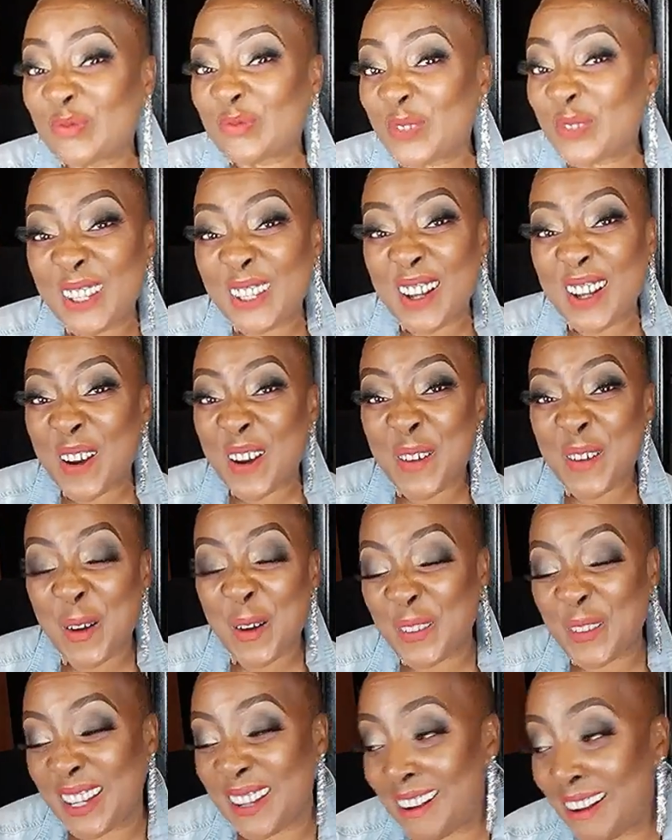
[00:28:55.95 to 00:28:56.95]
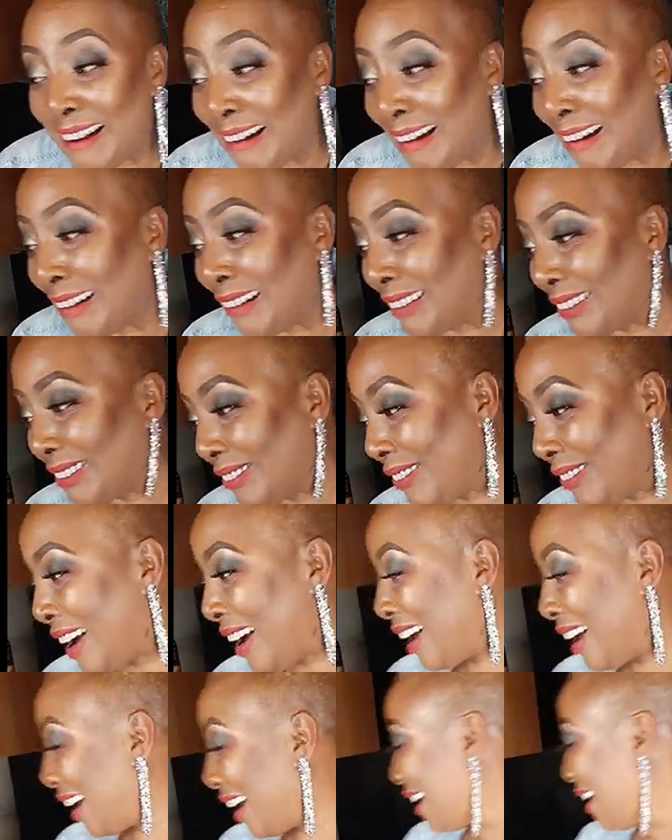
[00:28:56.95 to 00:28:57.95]
we are what we are,
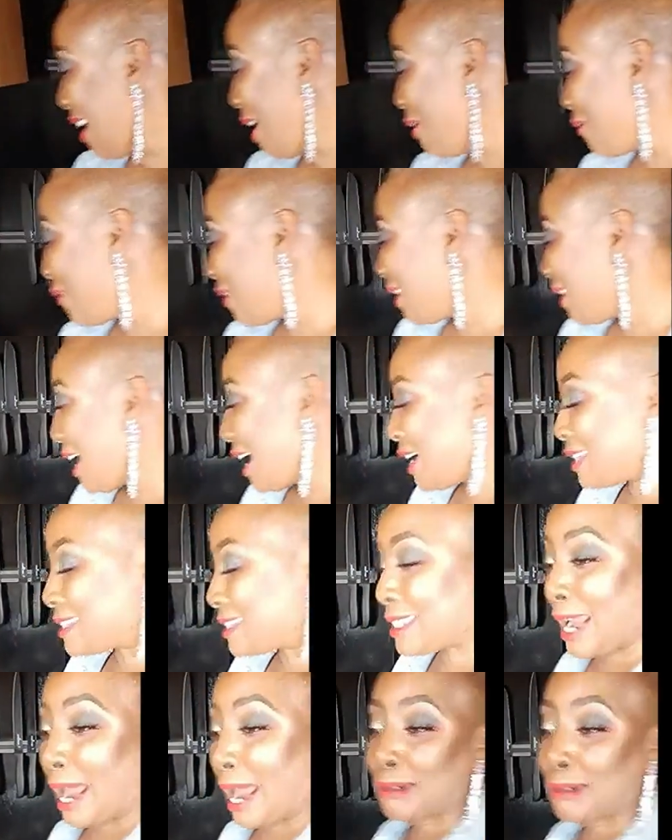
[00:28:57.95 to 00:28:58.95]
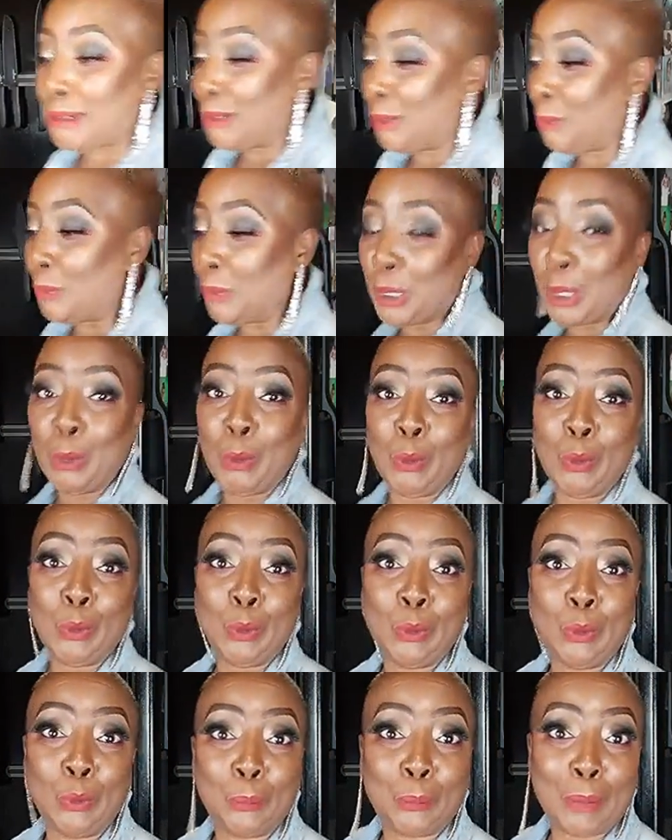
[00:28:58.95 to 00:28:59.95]
right? And I realize that I come with a
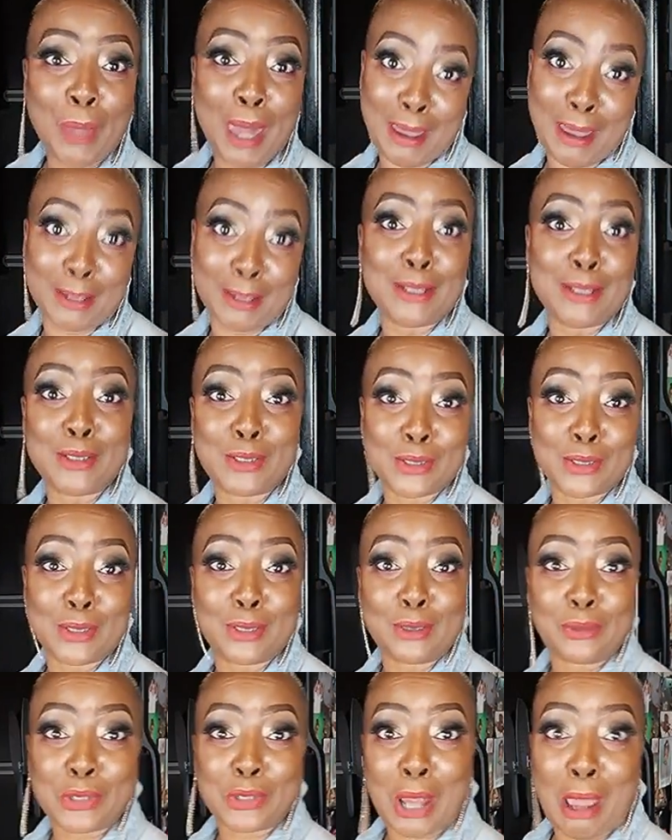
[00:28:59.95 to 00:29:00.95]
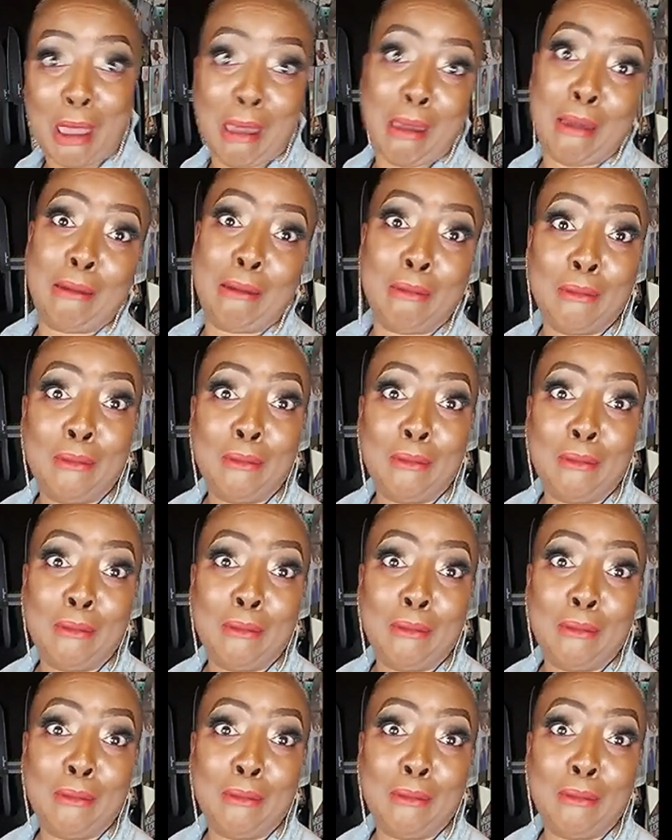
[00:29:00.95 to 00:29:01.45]
whole package, child.